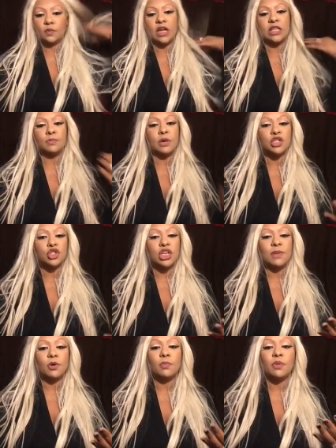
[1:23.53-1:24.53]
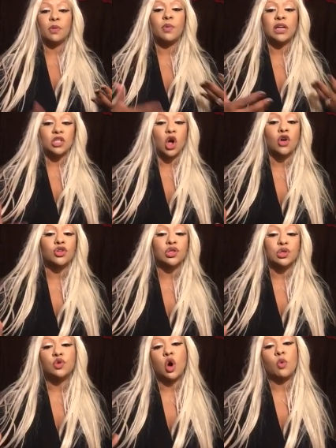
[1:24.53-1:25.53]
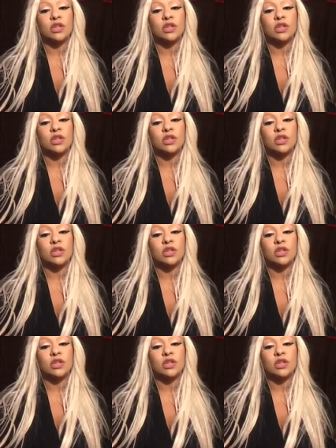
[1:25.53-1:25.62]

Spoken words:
It's much cheaper, but it's also, you know,